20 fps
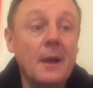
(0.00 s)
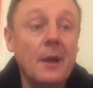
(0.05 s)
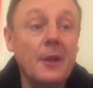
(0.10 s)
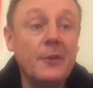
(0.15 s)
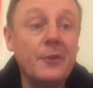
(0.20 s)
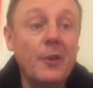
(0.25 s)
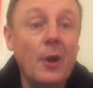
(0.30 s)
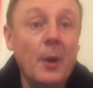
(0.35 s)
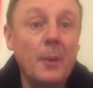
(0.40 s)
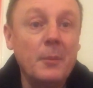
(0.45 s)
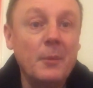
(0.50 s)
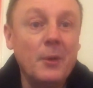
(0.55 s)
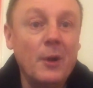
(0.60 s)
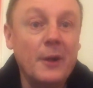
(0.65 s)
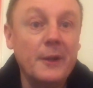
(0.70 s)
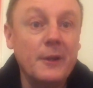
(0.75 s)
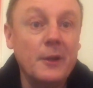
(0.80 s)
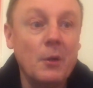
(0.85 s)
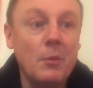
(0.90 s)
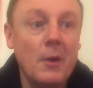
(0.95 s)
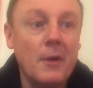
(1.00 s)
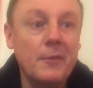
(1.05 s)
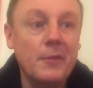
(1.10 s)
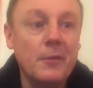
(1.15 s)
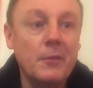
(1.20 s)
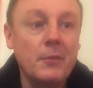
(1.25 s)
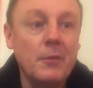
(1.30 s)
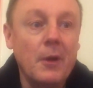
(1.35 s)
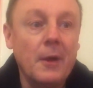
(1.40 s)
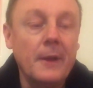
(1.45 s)
a time like no
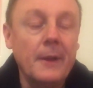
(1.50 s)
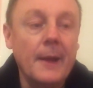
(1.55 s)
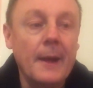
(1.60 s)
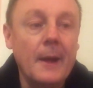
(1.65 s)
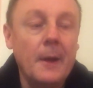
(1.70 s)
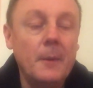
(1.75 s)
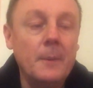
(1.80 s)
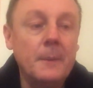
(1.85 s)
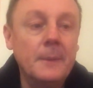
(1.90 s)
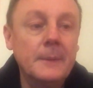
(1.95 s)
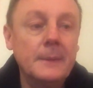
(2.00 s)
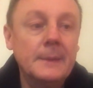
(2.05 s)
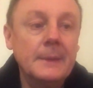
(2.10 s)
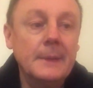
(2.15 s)
other right now.